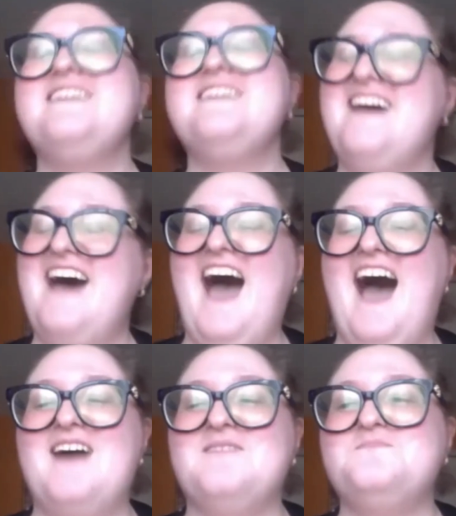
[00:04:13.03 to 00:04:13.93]

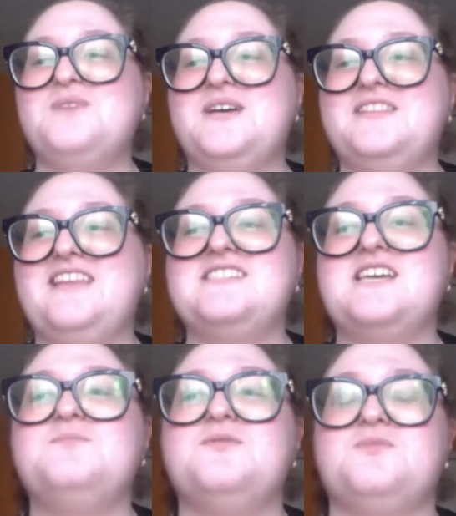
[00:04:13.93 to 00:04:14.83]
But that
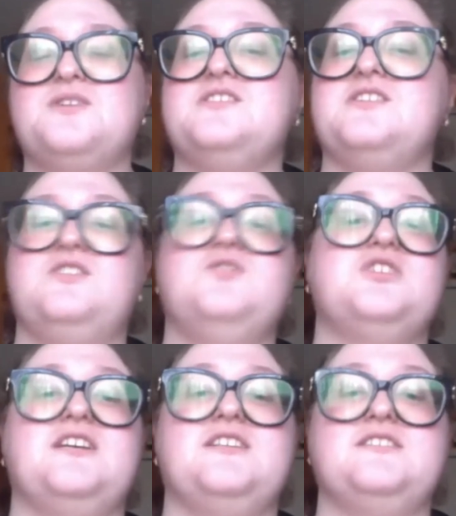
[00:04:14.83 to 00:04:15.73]
type of
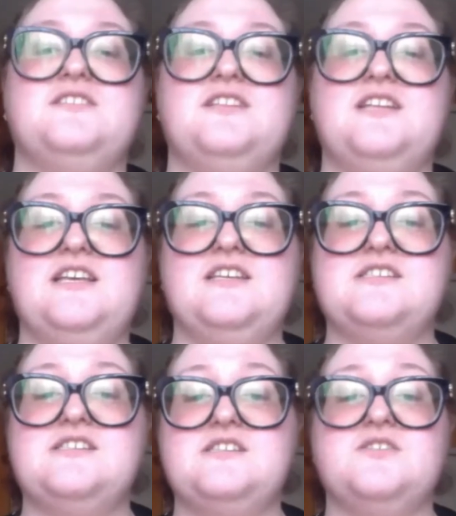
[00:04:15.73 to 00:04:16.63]
persecution is
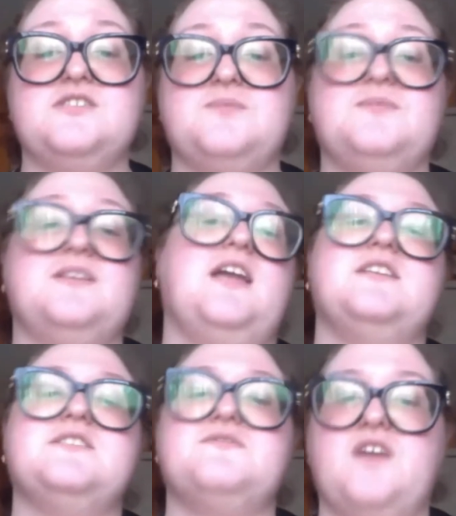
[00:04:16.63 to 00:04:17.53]
still something that
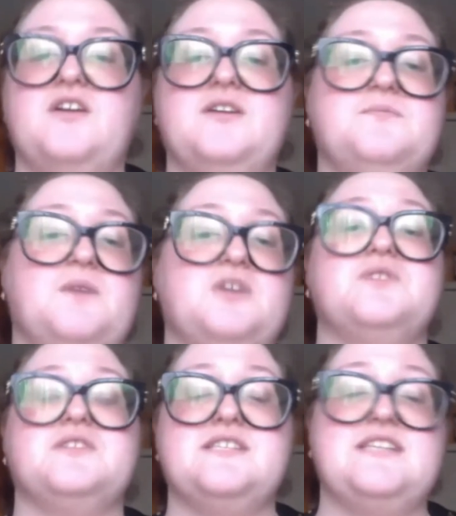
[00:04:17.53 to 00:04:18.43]
is very much
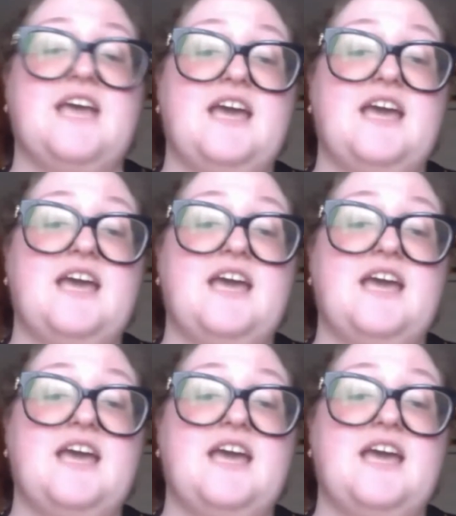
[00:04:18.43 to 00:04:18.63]
real today.